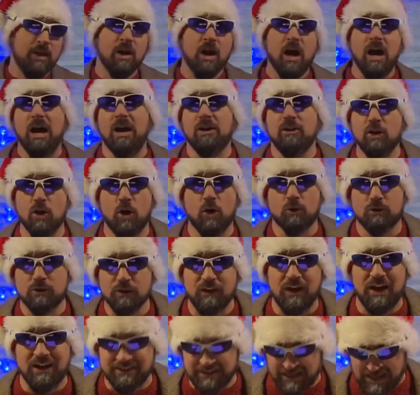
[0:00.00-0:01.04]
Uh, no,
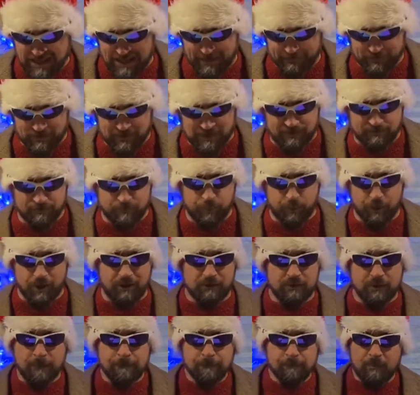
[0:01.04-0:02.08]
Davante Adams, 11 points.